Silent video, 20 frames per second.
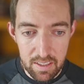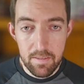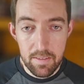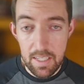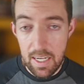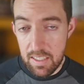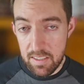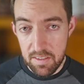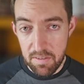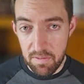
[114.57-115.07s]

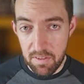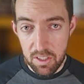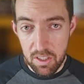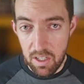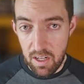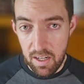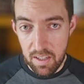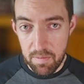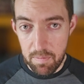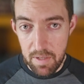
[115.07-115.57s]
Size of the
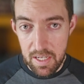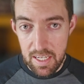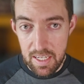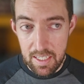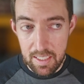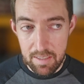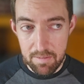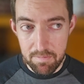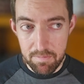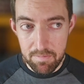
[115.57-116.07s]
cloth
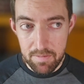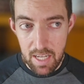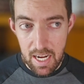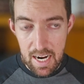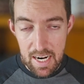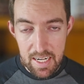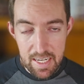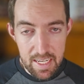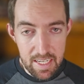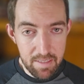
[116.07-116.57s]
being
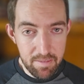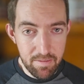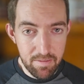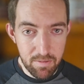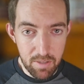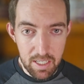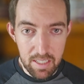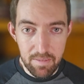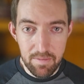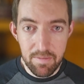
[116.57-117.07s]
tiny,
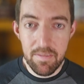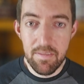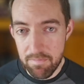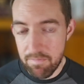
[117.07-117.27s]
well,